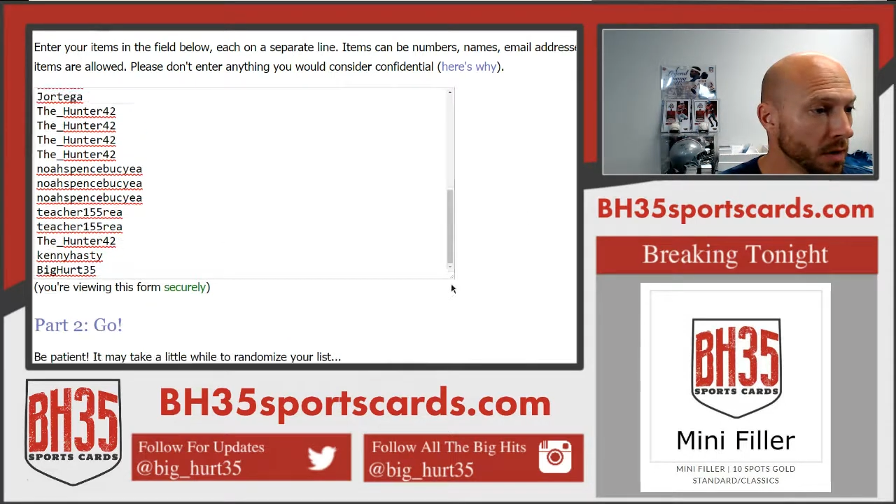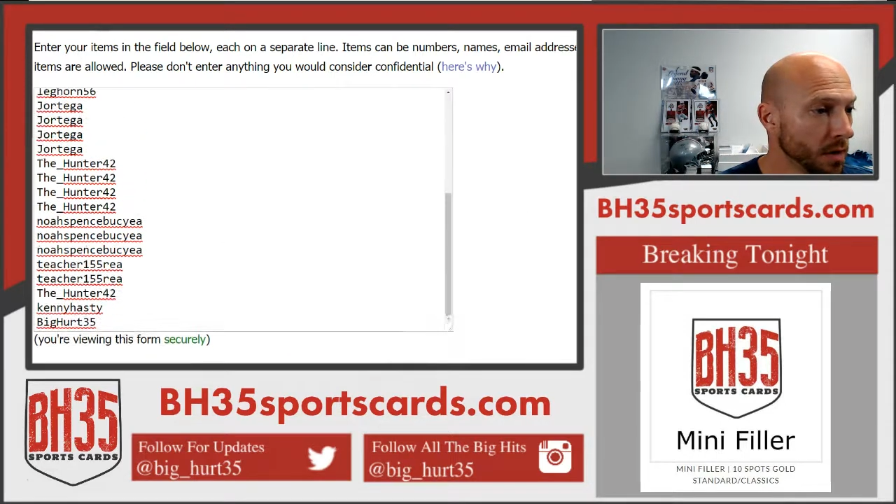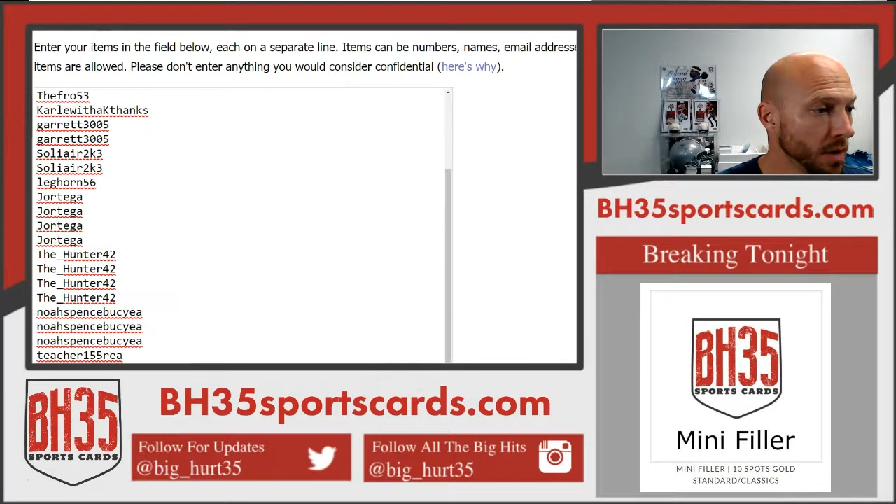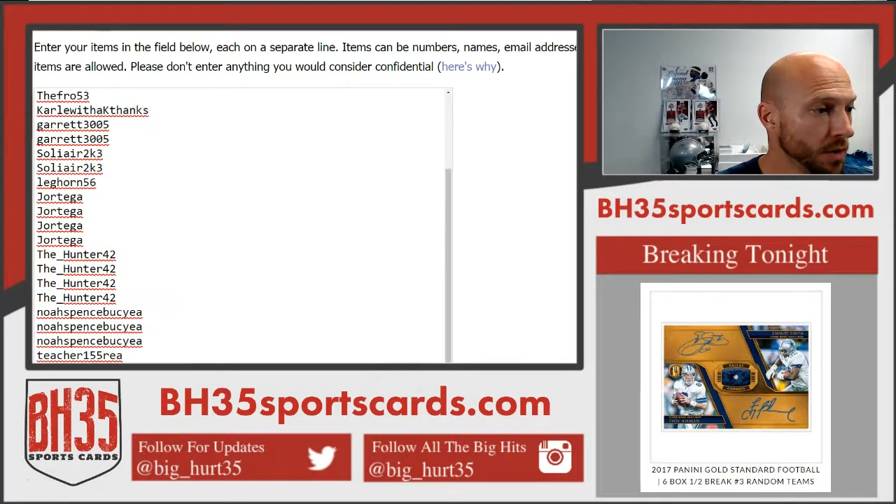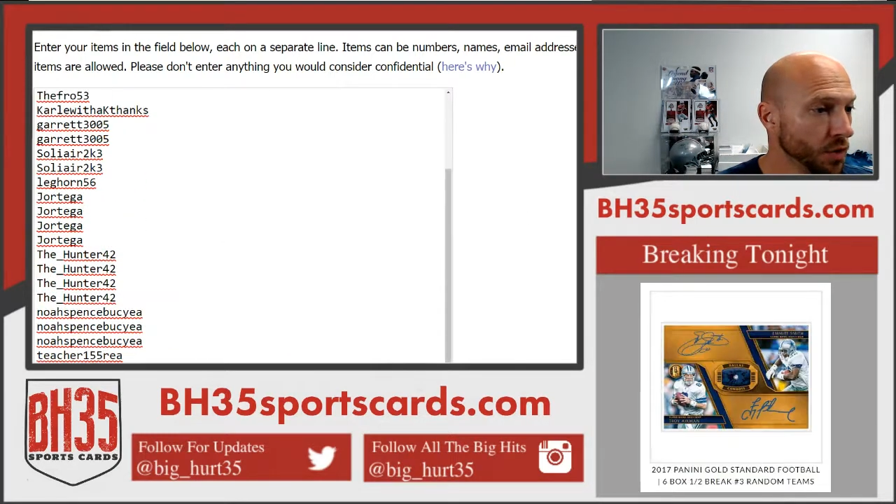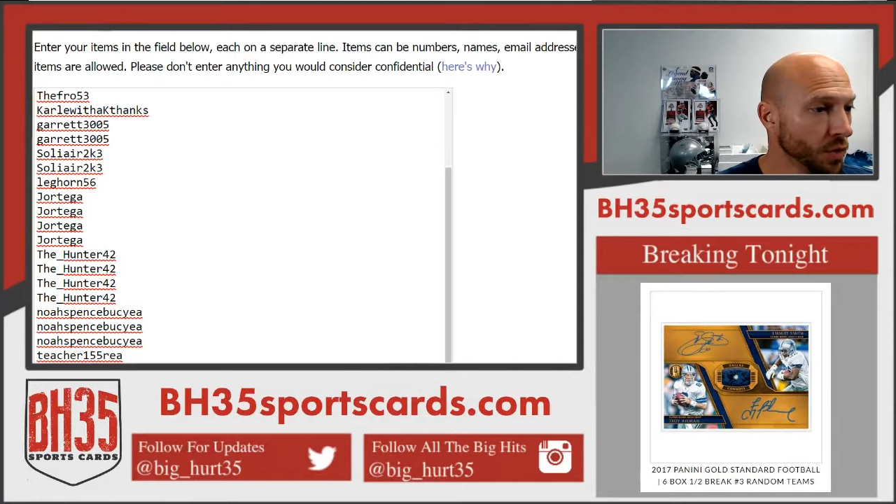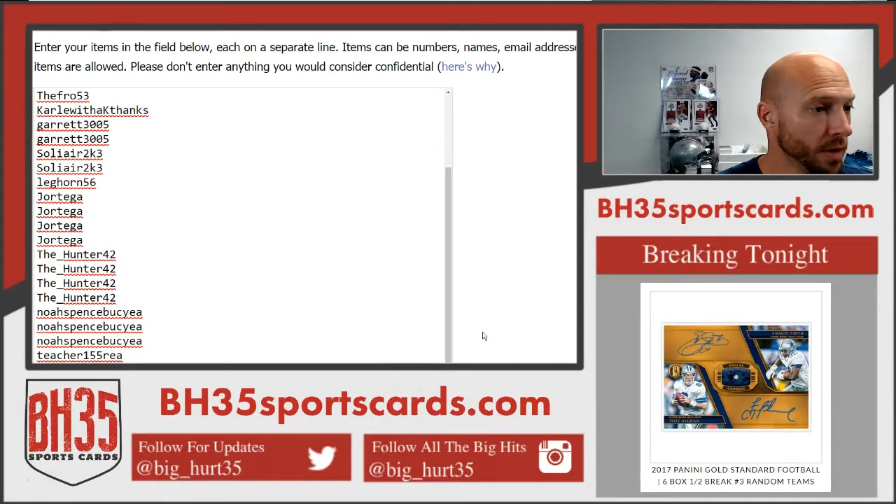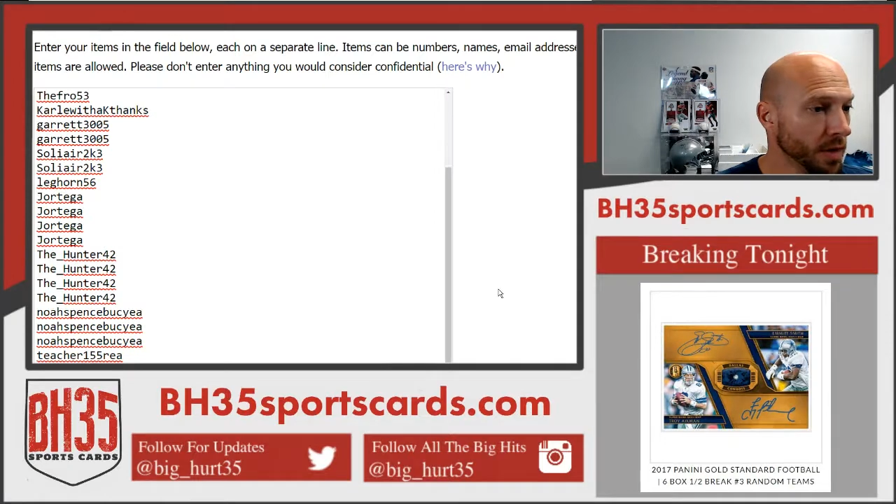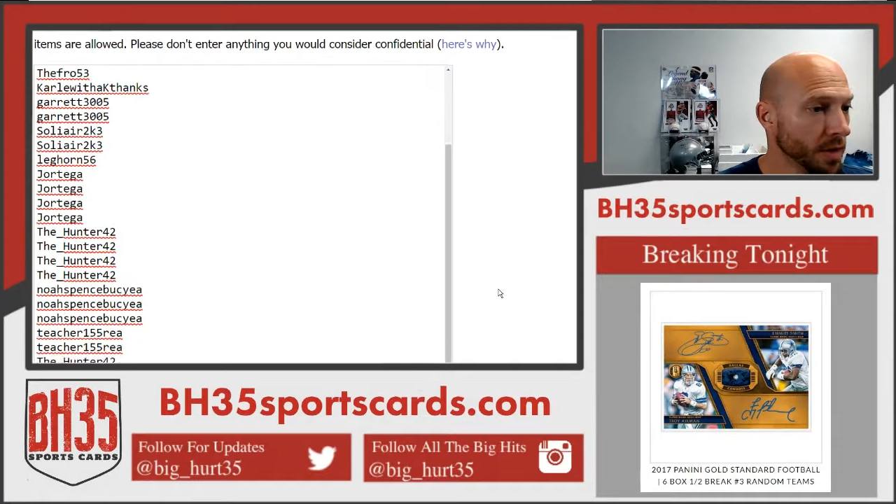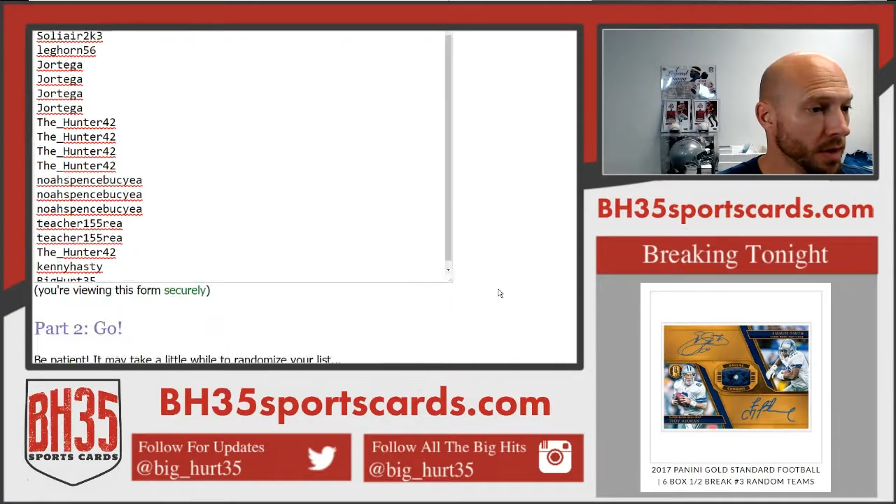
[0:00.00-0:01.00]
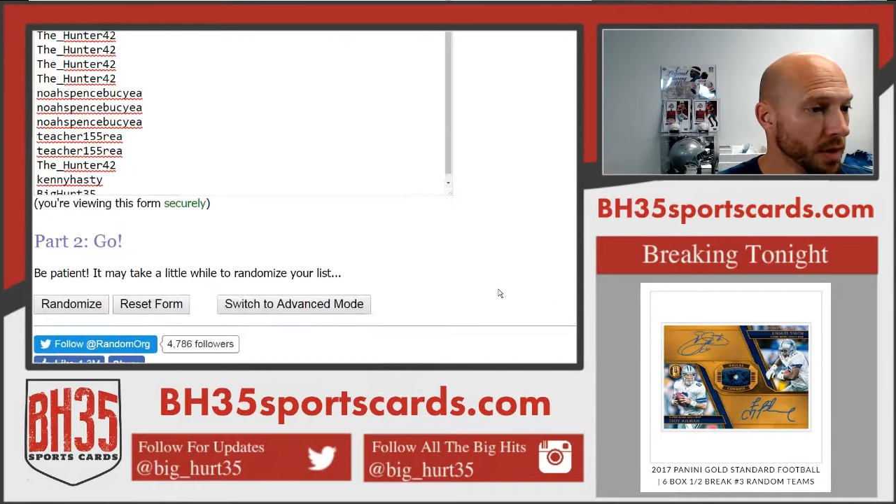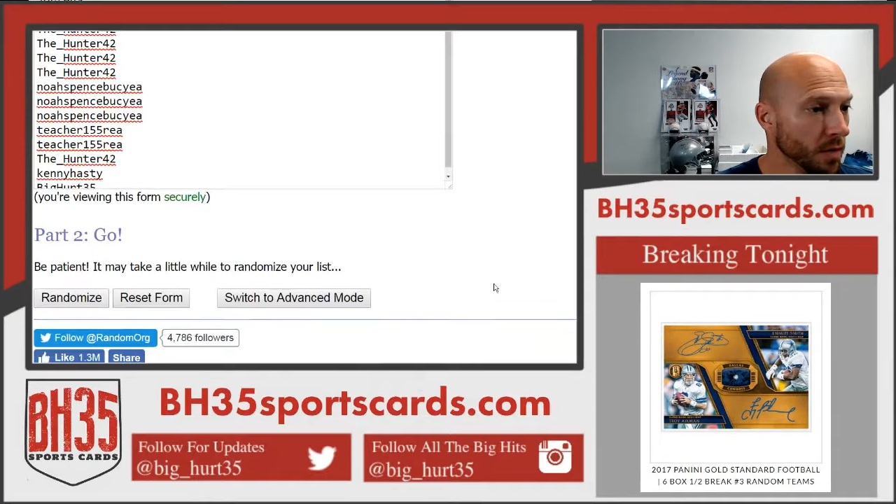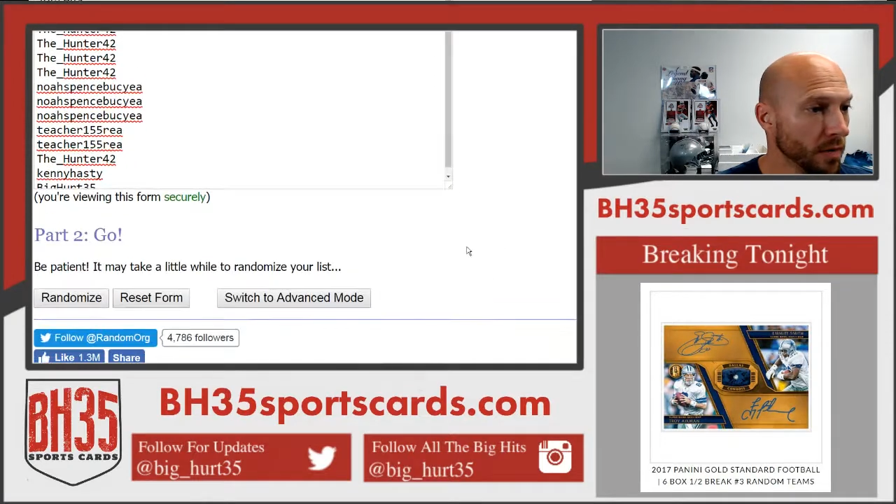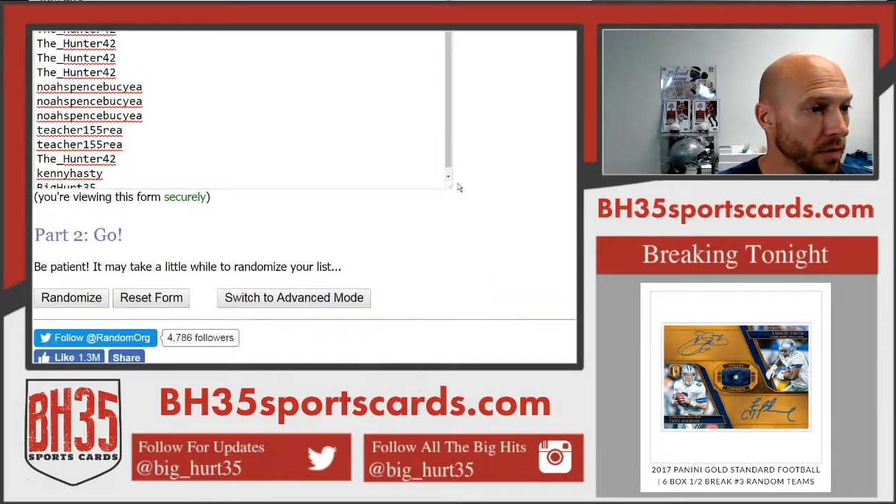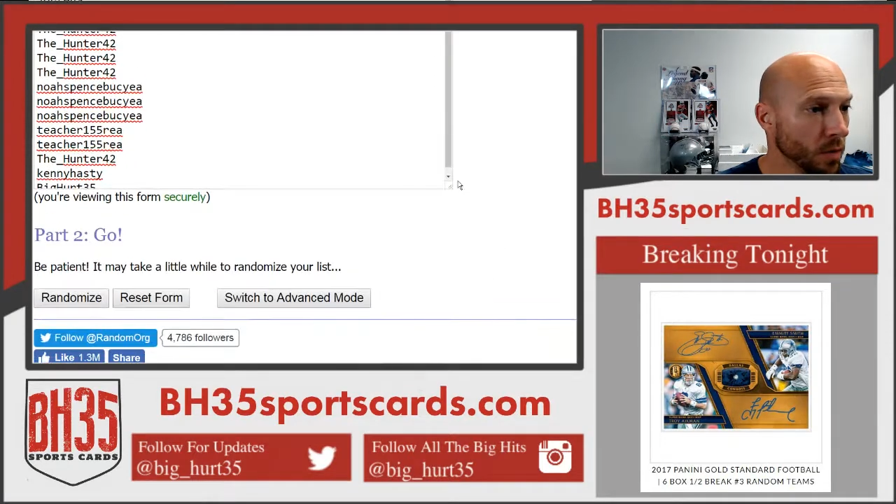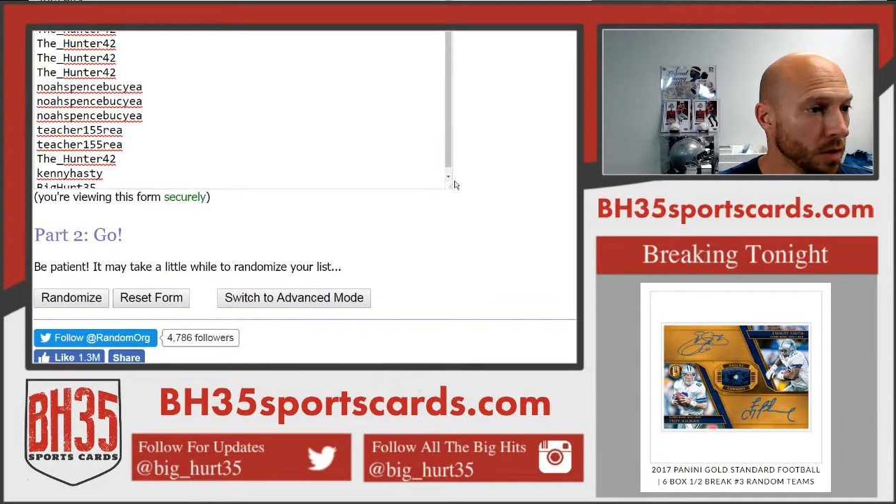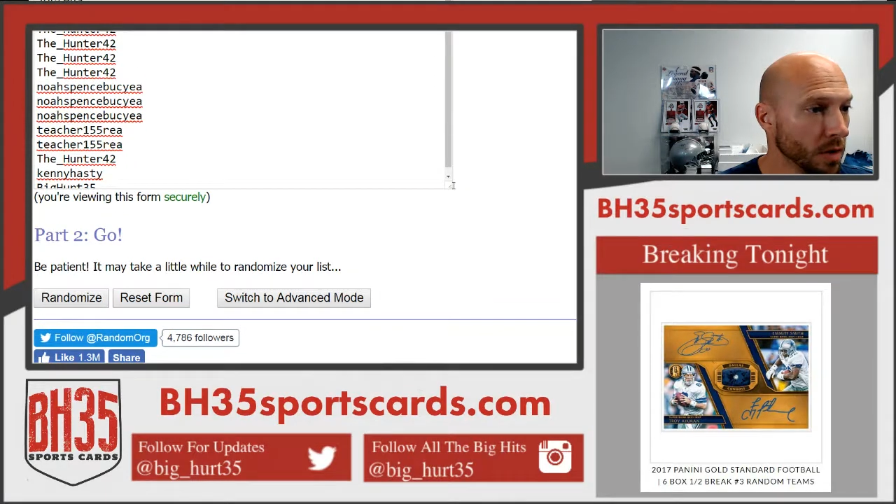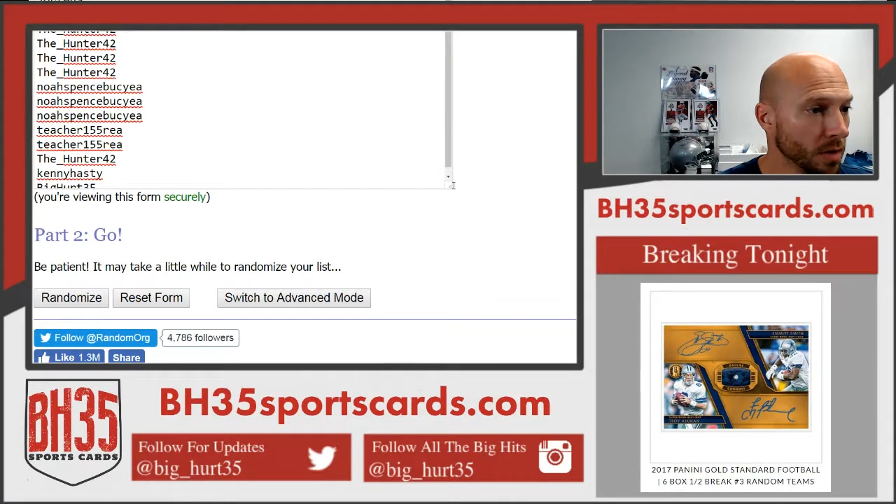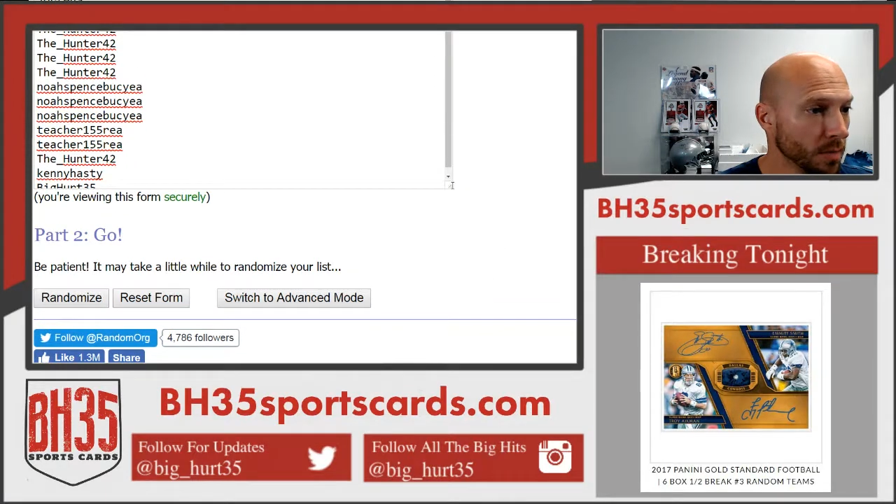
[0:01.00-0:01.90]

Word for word: that joined. Thank you, everyone.